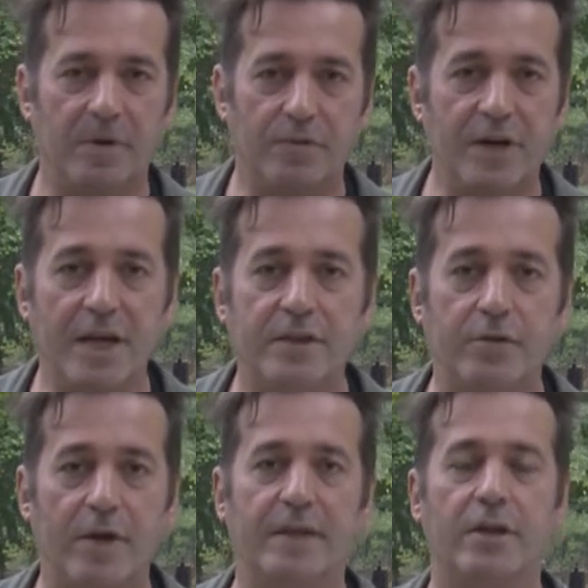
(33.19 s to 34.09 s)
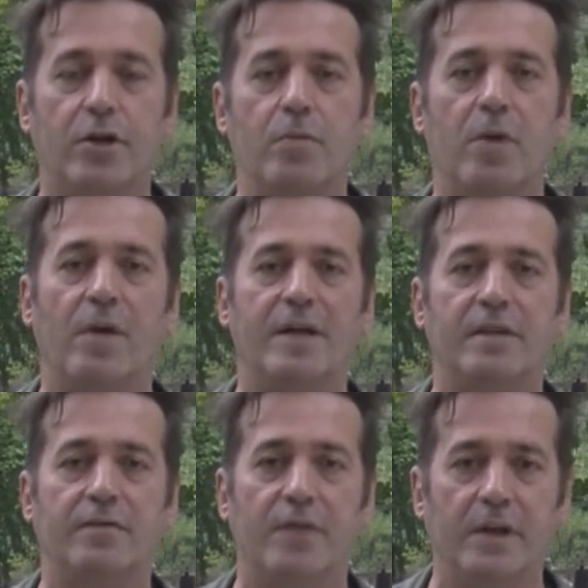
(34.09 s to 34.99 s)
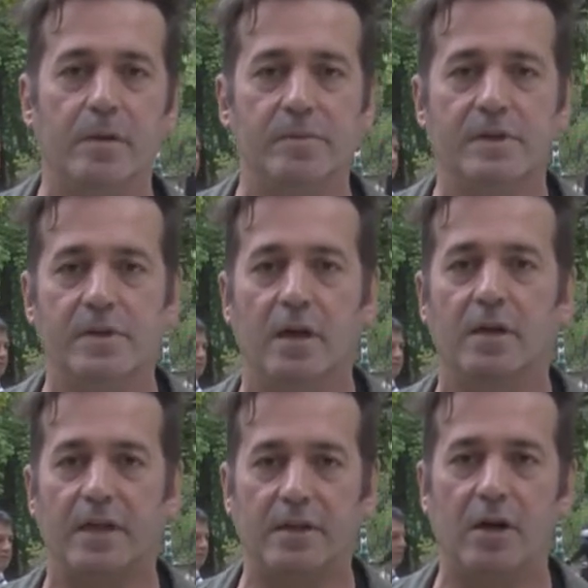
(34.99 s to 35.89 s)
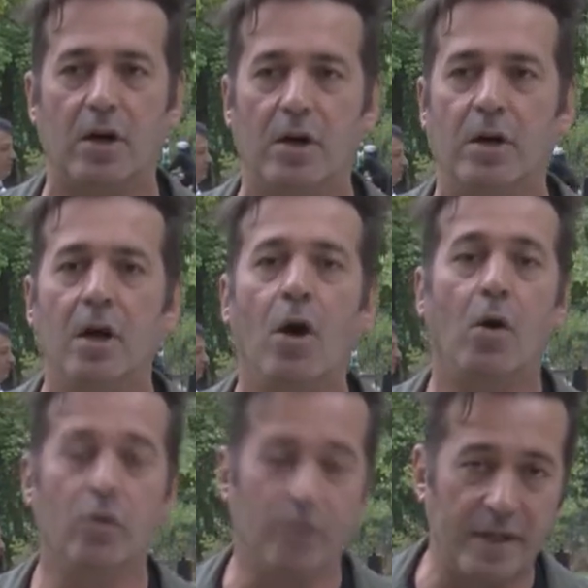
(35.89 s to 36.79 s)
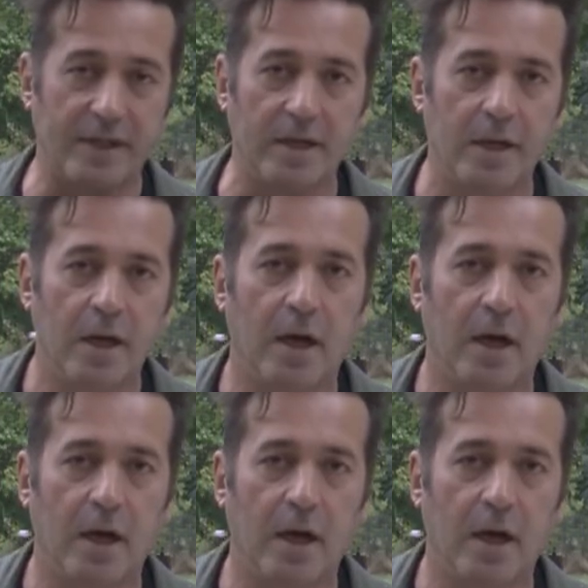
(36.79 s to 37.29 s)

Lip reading: reiterate the human rights and freedoms that are already